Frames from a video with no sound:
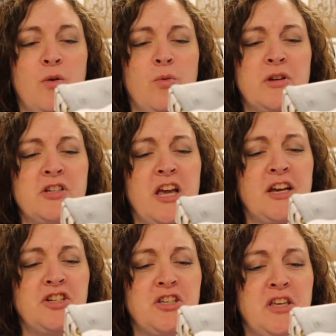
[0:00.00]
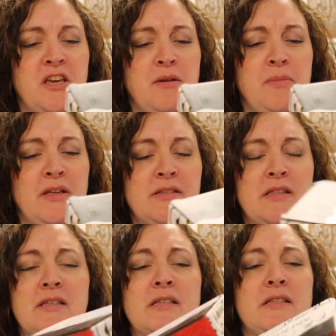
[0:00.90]
which actually means
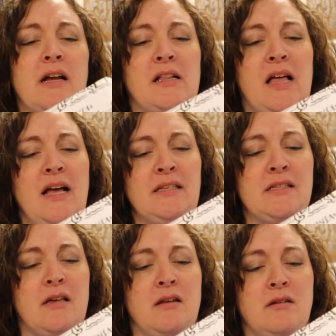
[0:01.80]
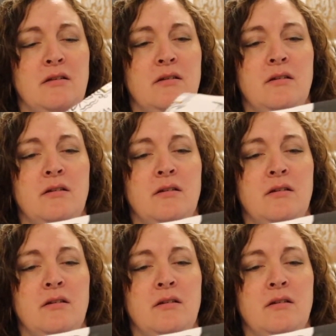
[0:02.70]
that this is not glass then.